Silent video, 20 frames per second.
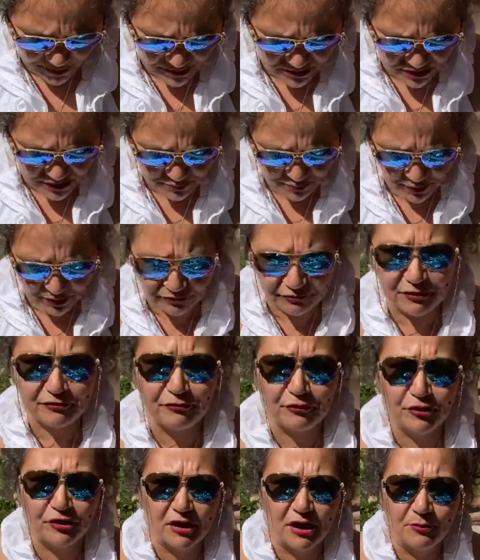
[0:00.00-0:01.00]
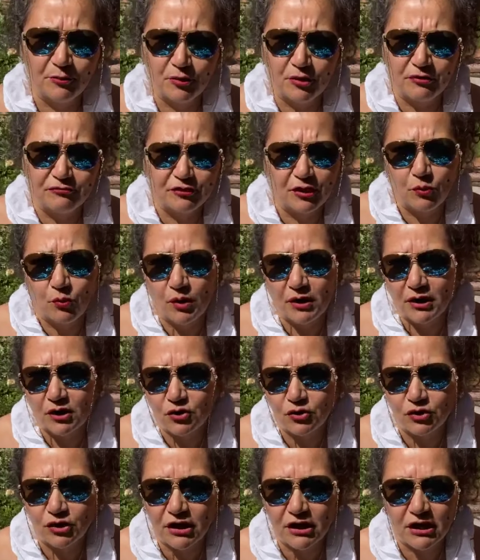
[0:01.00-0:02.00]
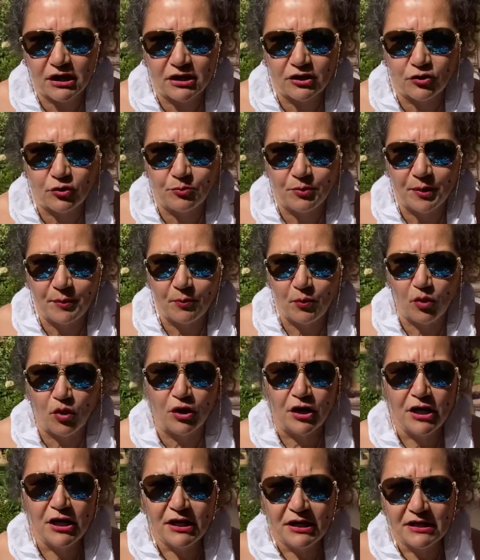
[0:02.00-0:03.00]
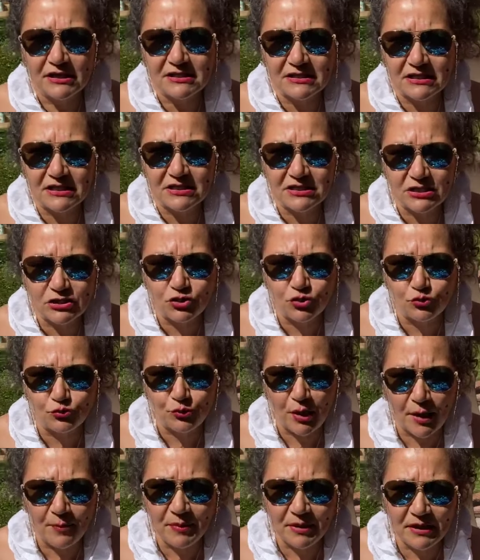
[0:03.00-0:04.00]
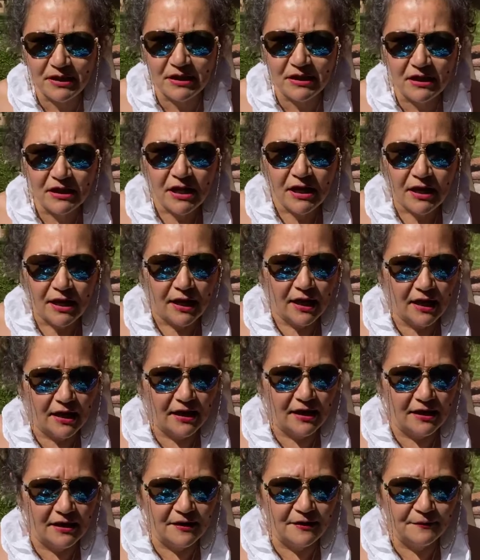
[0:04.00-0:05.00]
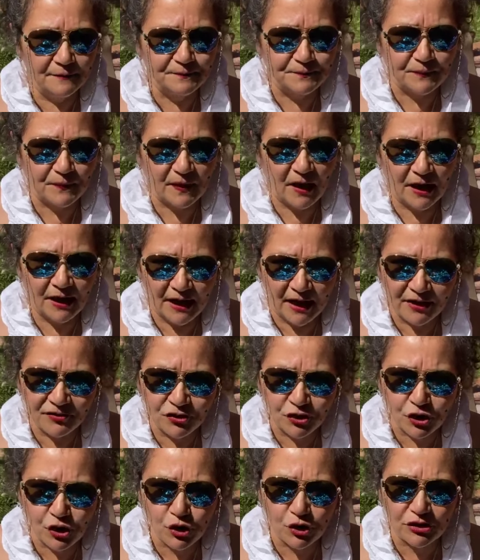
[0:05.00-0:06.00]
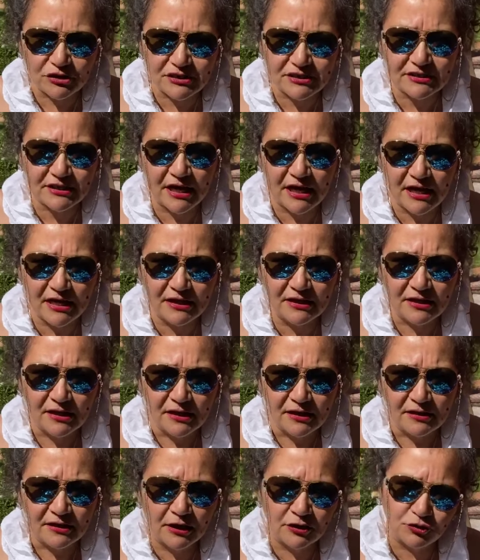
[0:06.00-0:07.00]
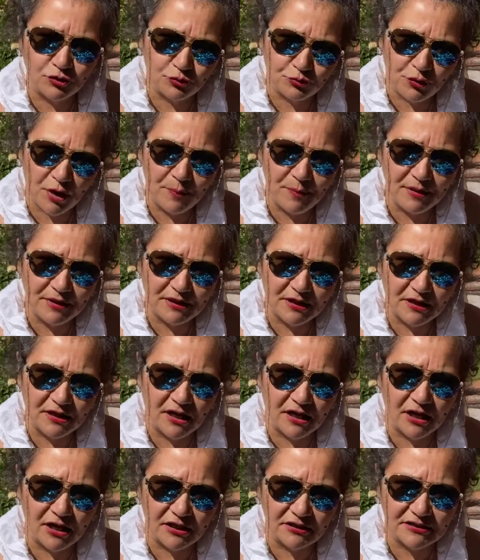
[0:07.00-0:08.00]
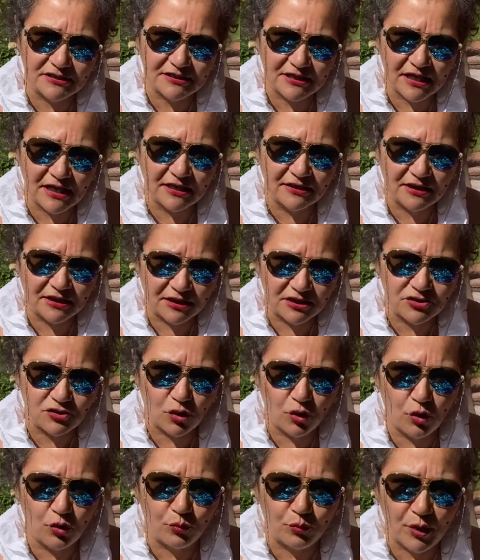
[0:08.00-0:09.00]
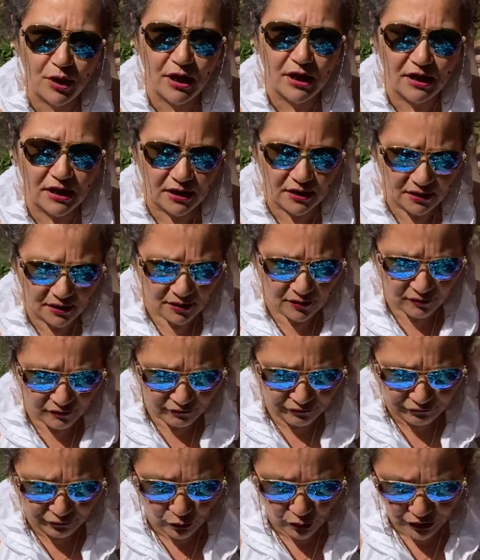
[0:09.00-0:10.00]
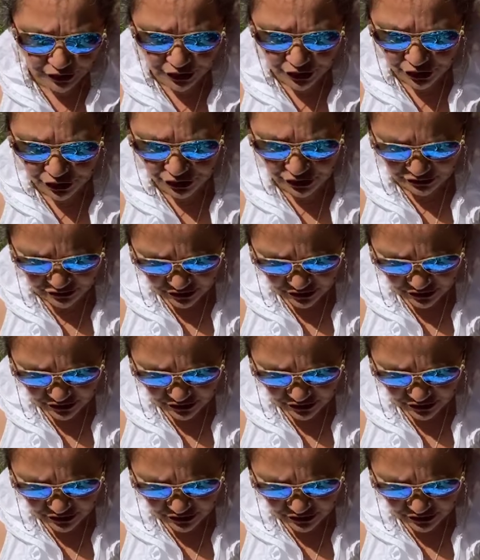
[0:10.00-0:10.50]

just perfect for them, or if they wanna cook it a little bit more. It's easy to remedy an undercooked steak than to remedy a steak that is already fully cooked.